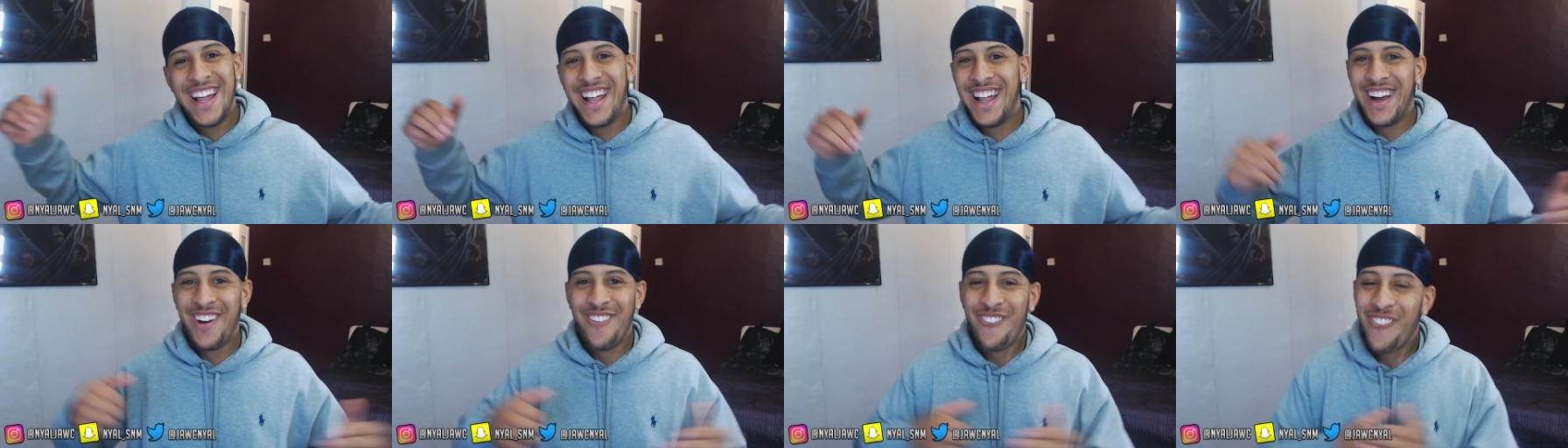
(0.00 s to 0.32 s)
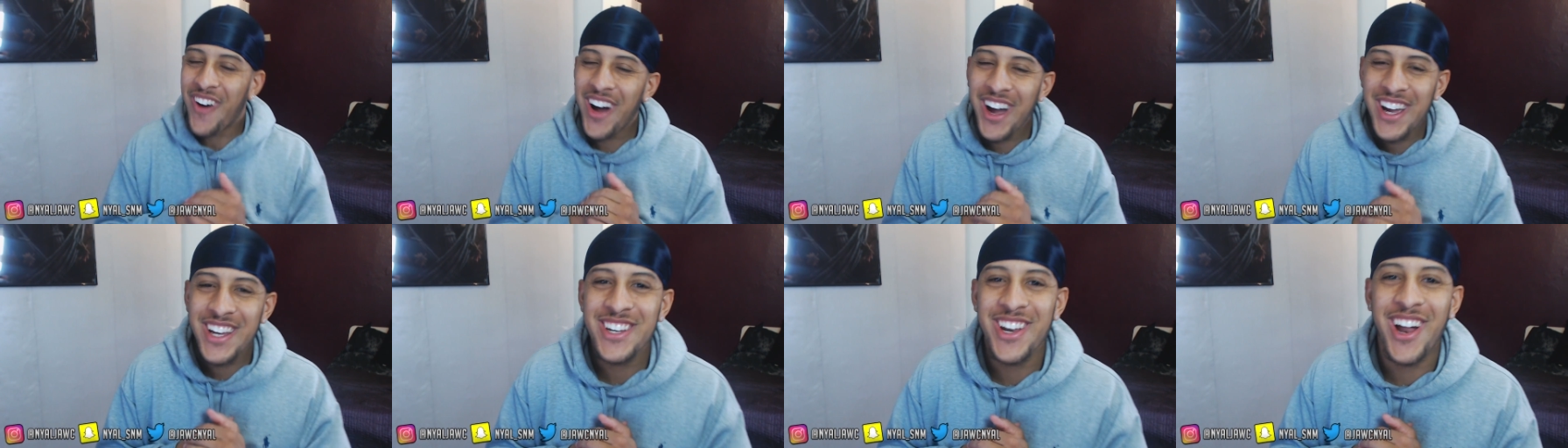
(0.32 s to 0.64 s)

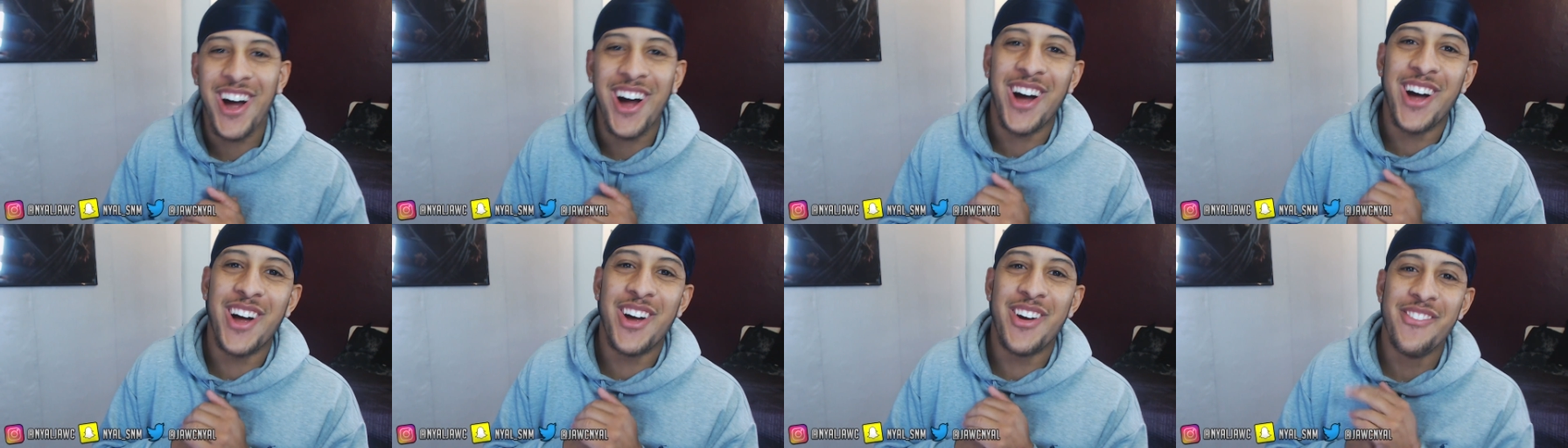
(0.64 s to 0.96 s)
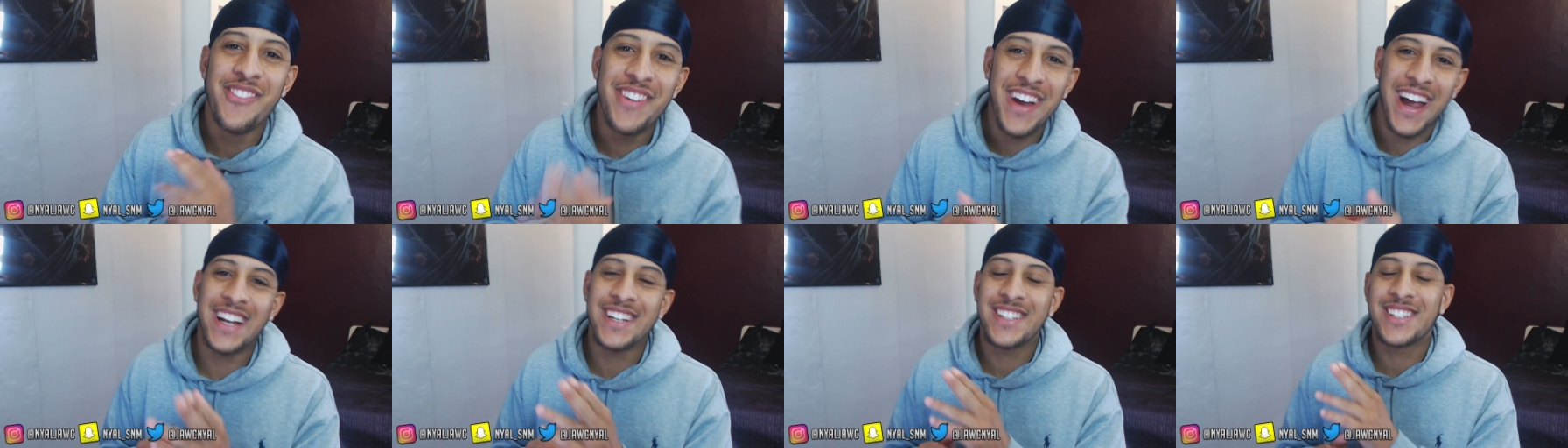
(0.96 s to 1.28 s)
why not
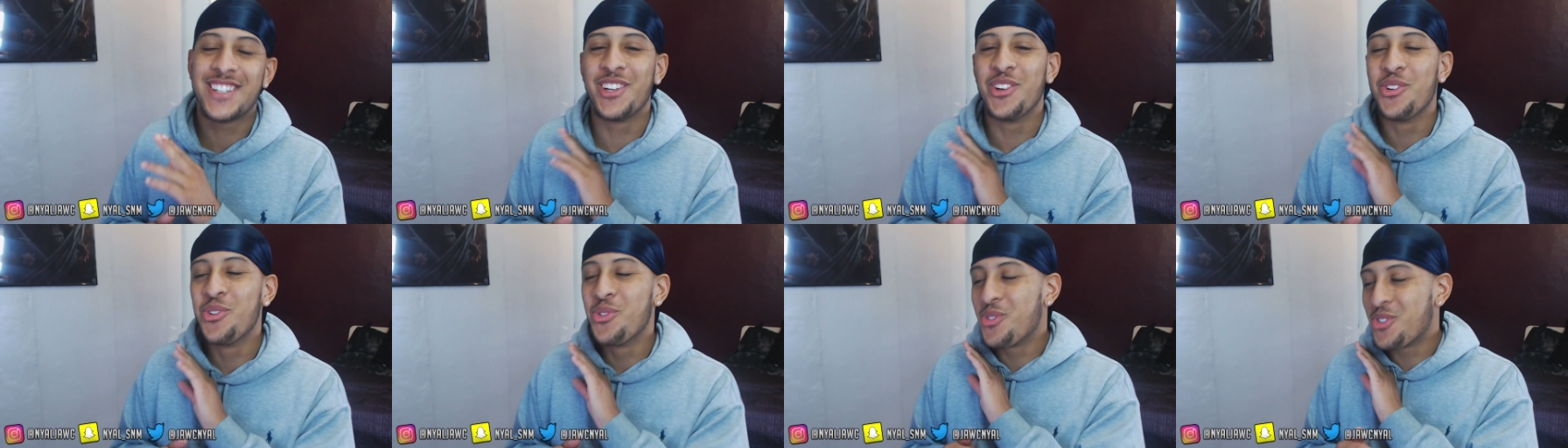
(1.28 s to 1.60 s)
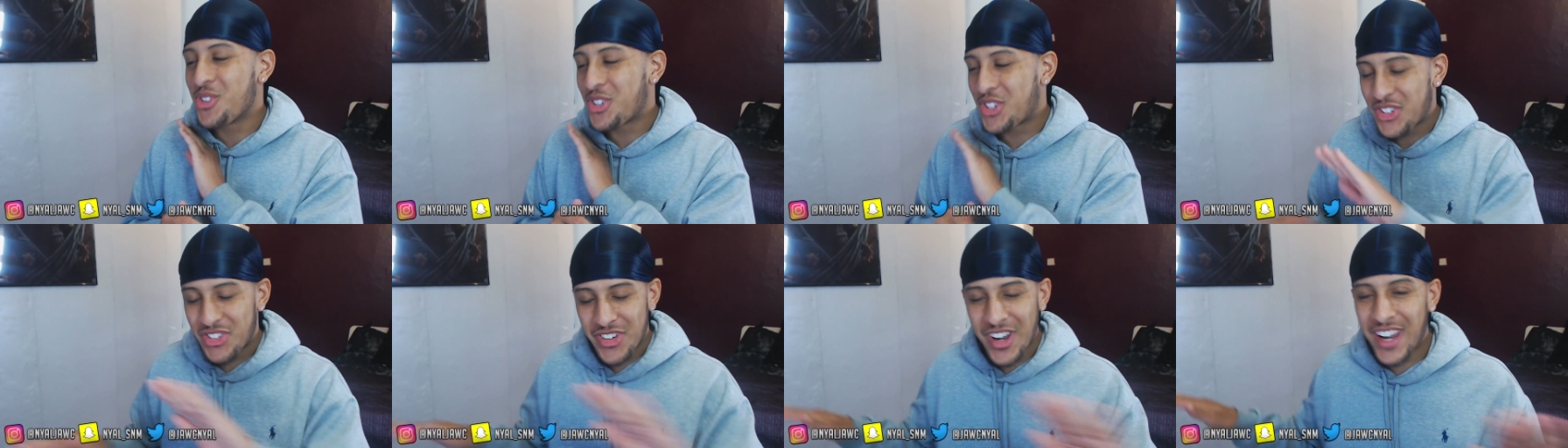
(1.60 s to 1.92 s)
react to
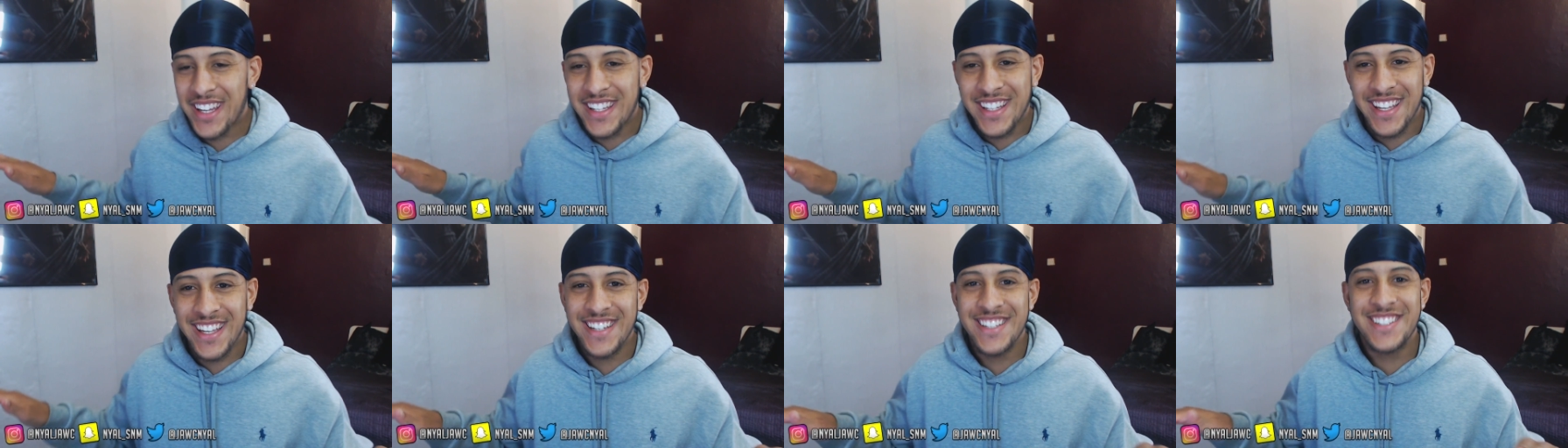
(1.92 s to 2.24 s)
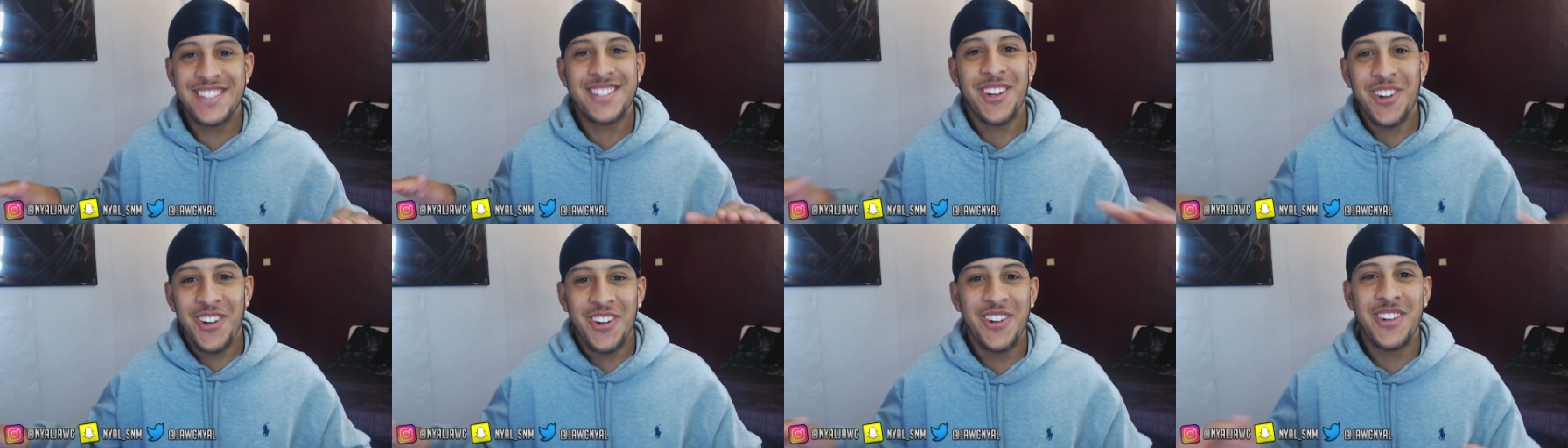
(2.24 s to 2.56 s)
Stray
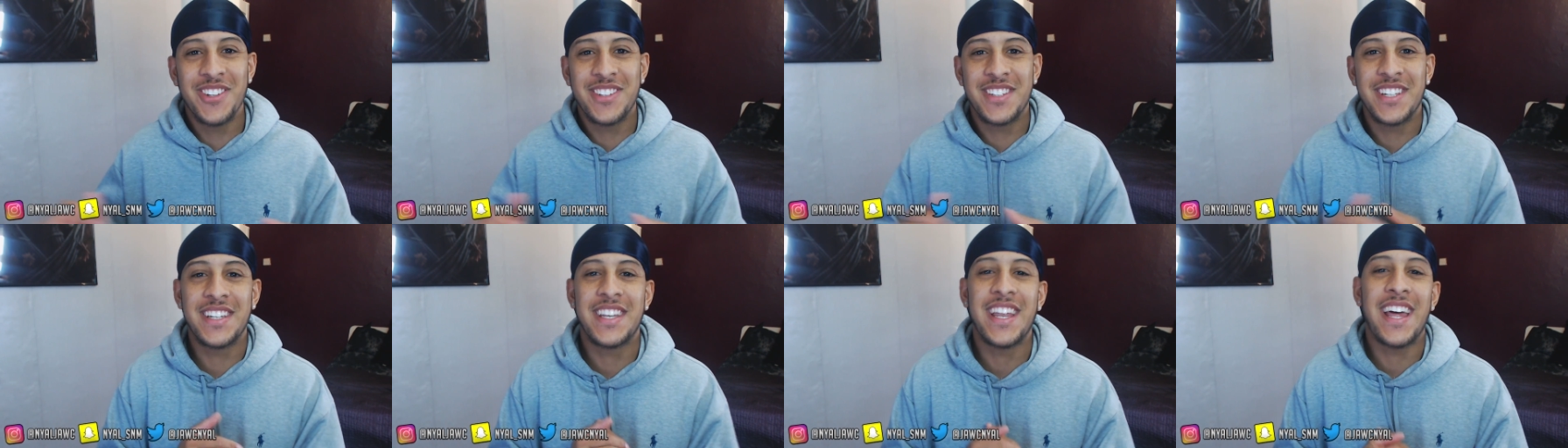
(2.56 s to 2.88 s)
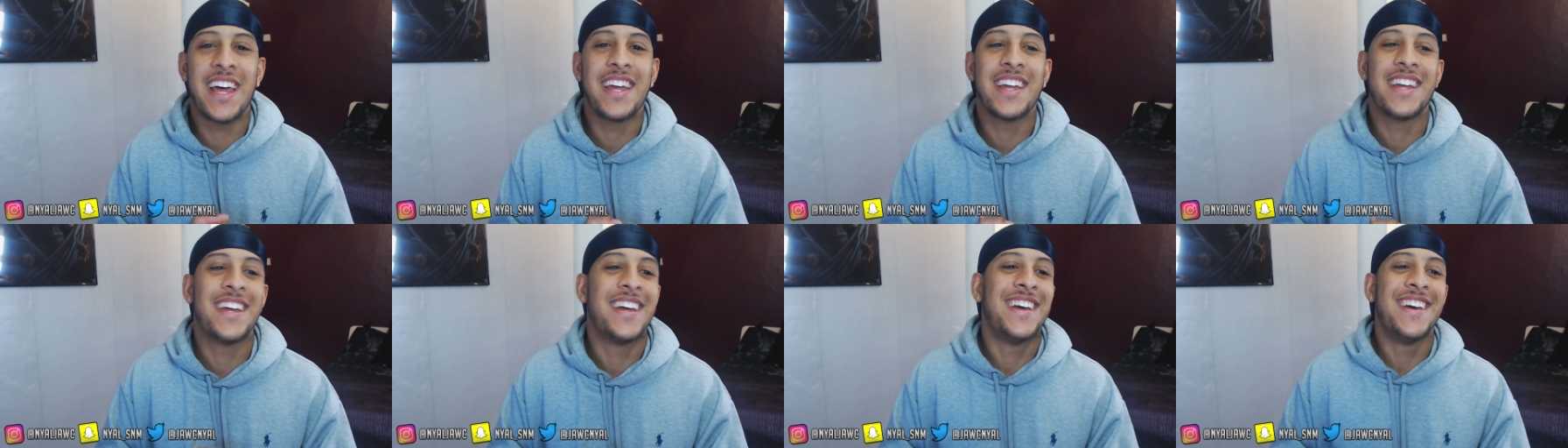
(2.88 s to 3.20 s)
Kids all
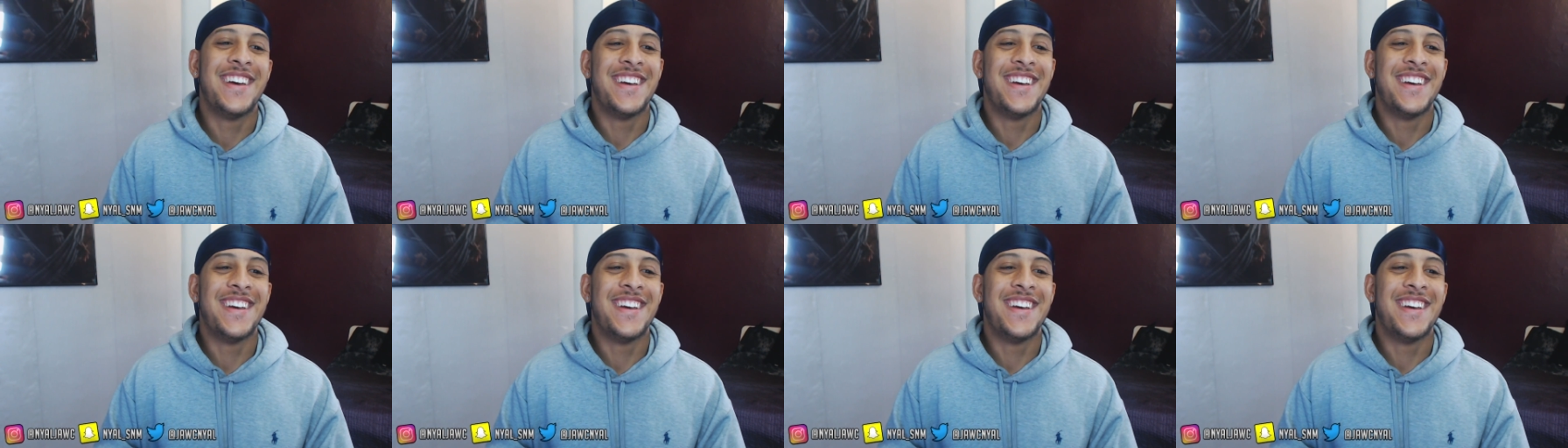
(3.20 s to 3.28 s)
today?